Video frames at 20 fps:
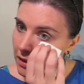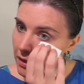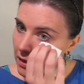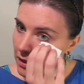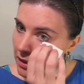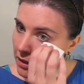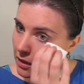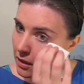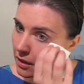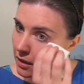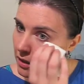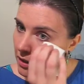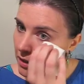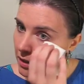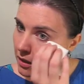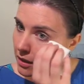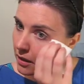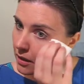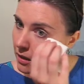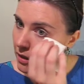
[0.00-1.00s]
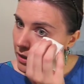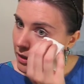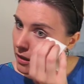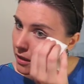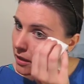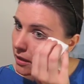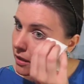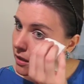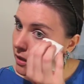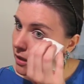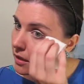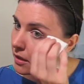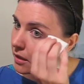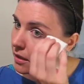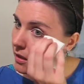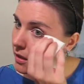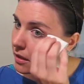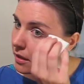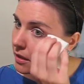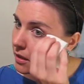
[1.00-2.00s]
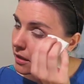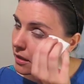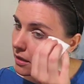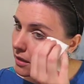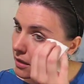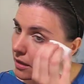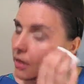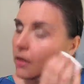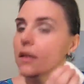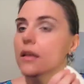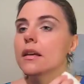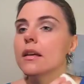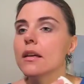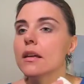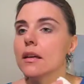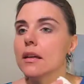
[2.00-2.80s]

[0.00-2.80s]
Nothing is said.